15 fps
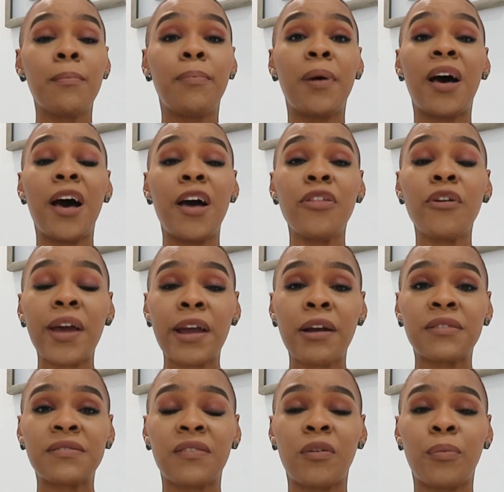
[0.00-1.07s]
but other
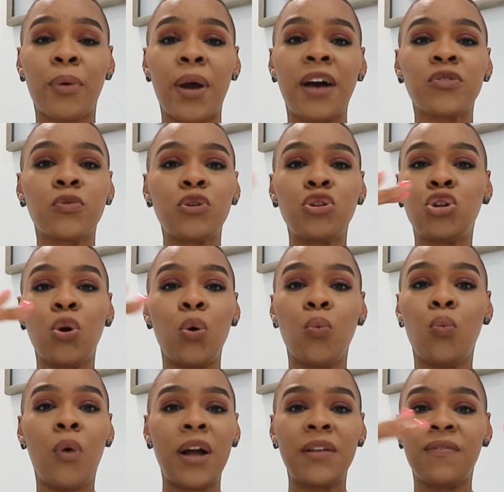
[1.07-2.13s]
areas of the brows, we
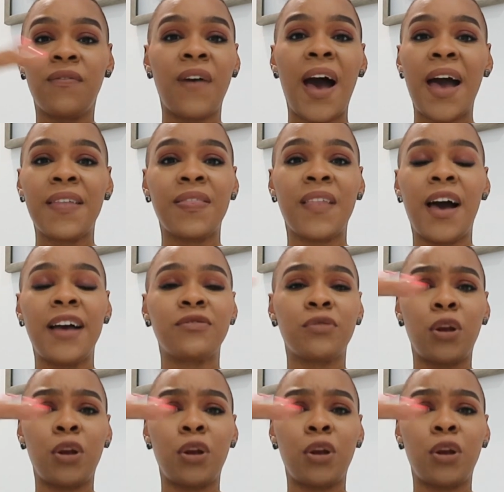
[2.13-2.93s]
don't want fine lines.